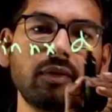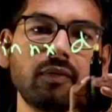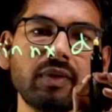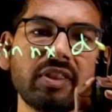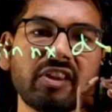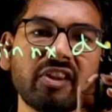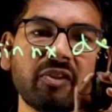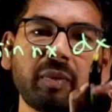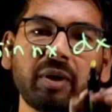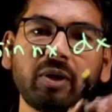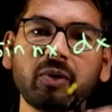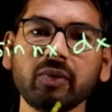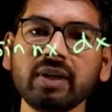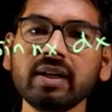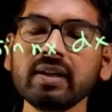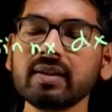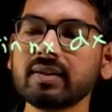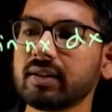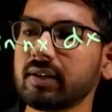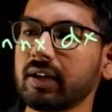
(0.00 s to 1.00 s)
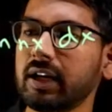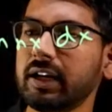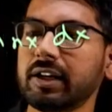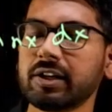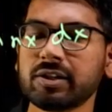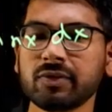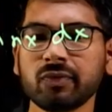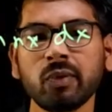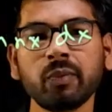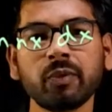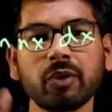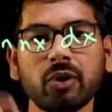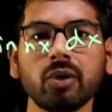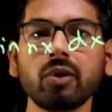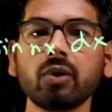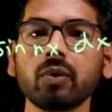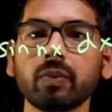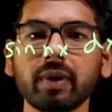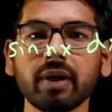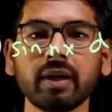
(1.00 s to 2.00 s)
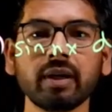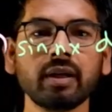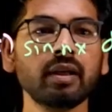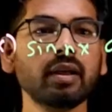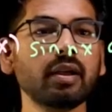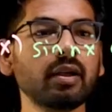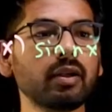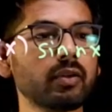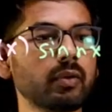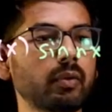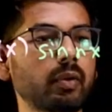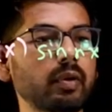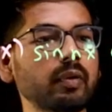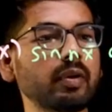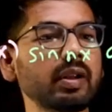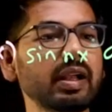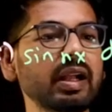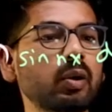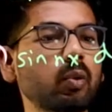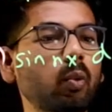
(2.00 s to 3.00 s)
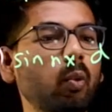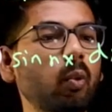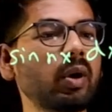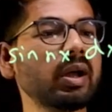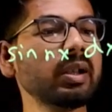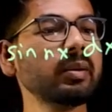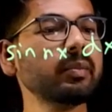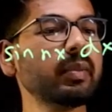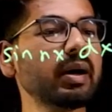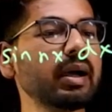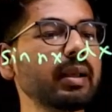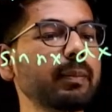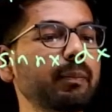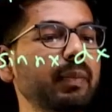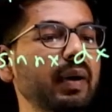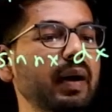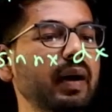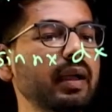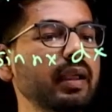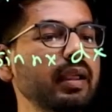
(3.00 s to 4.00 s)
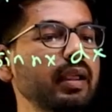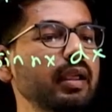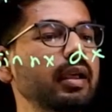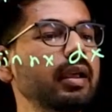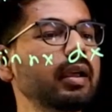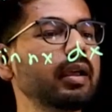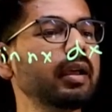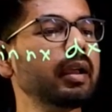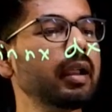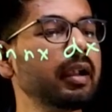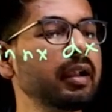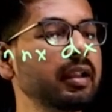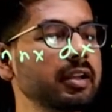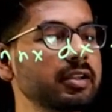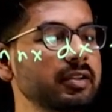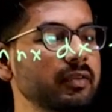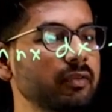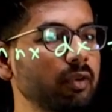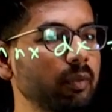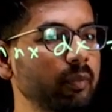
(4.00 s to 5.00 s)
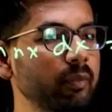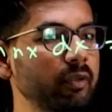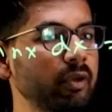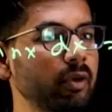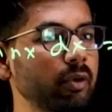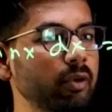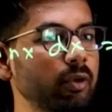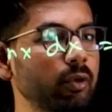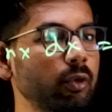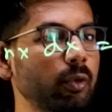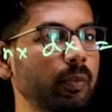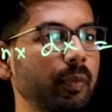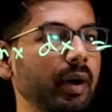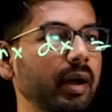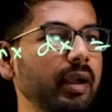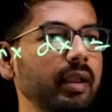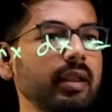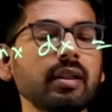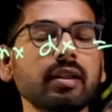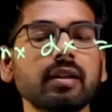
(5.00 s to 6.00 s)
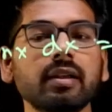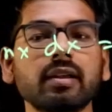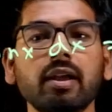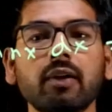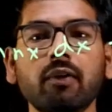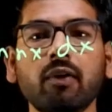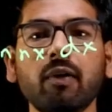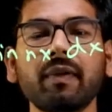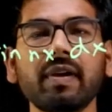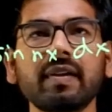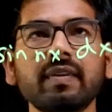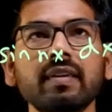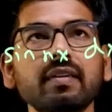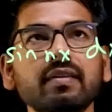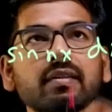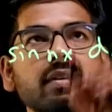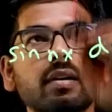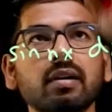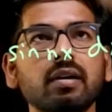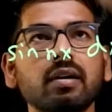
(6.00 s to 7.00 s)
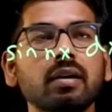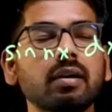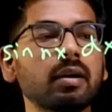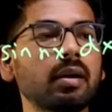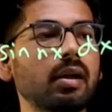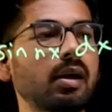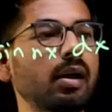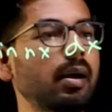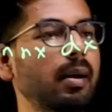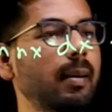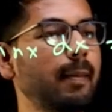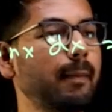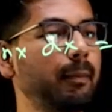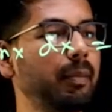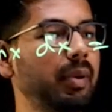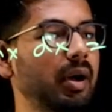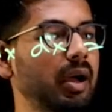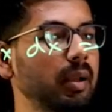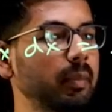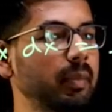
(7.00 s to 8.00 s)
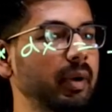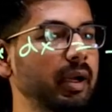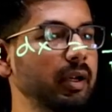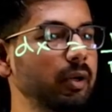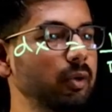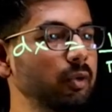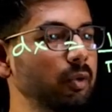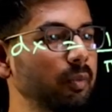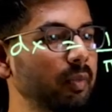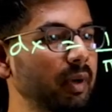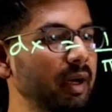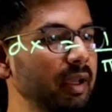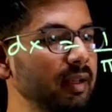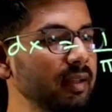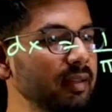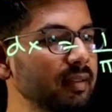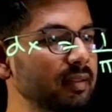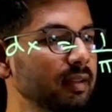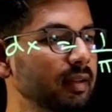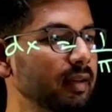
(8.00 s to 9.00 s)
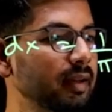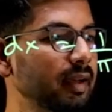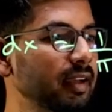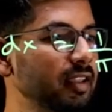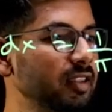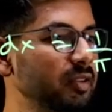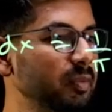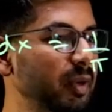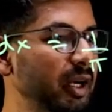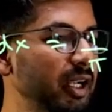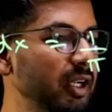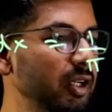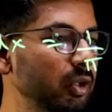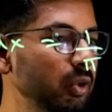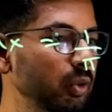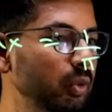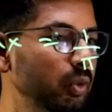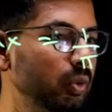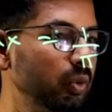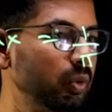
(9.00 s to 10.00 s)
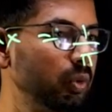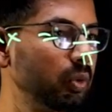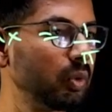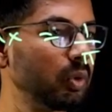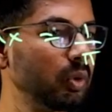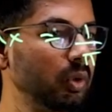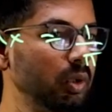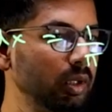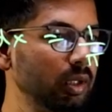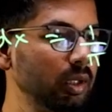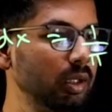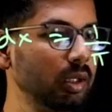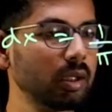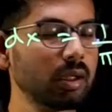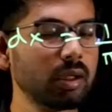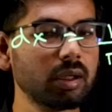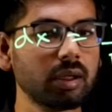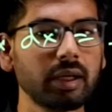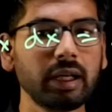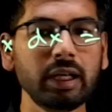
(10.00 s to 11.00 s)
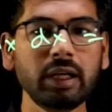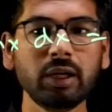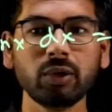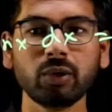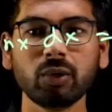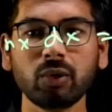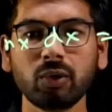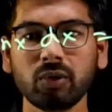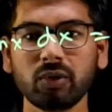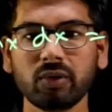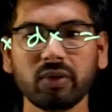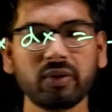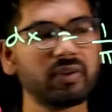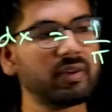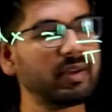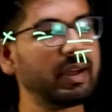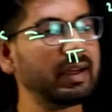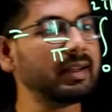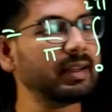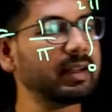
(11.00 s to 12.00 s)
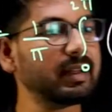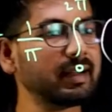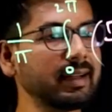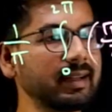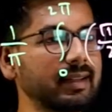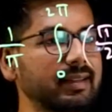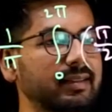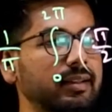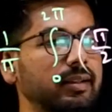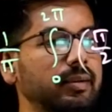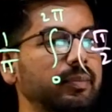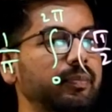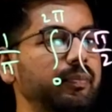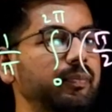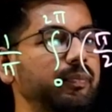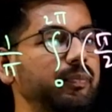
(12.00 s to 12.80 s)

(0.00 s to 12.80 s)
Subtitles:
with respect to x, integration from 0 to 2 pi. So what will you get? 1 by pi integration from 0 to 2 pi, f of x is pi by 2 minus x by 2 into sin nx